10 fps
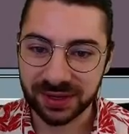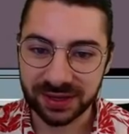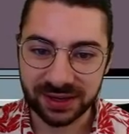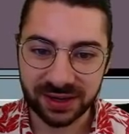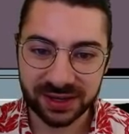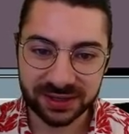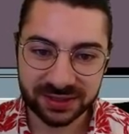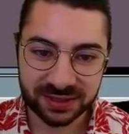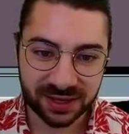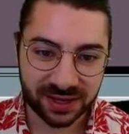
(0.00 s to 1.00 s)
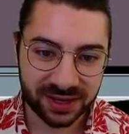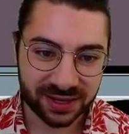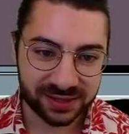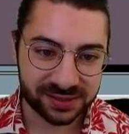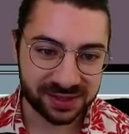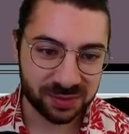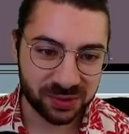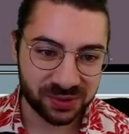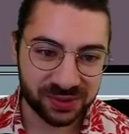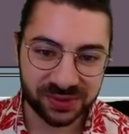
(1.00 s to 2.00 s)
it nice and simple.